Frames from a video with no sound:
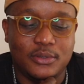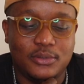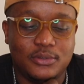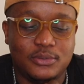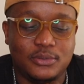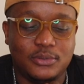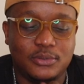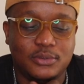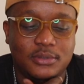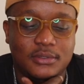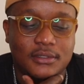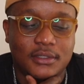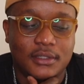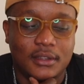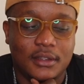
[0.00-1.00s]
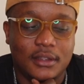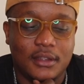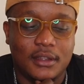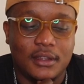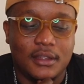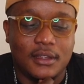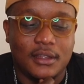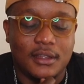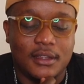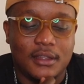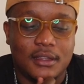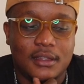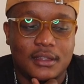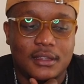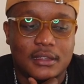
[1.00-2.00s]

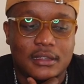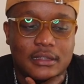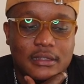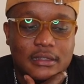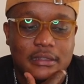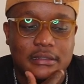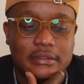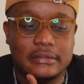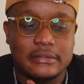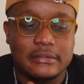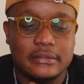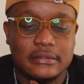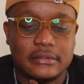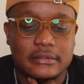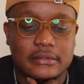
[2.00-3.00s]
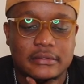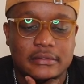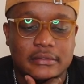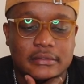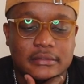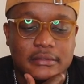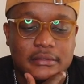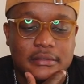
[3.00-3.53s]
[no speech]